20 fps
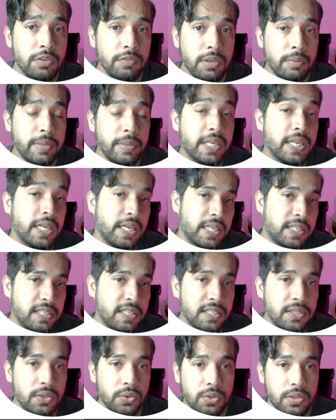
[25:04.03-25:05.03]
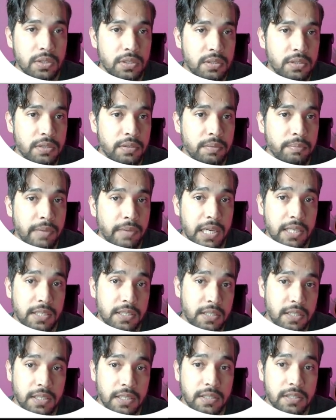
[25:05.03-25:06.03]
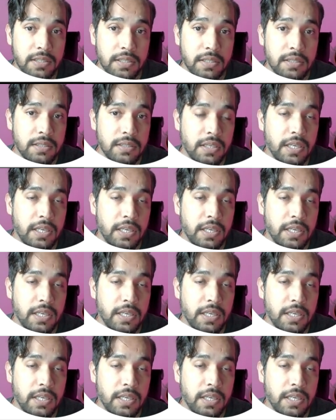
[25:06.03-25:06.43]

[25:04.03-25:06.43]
will be connecting to this managed instance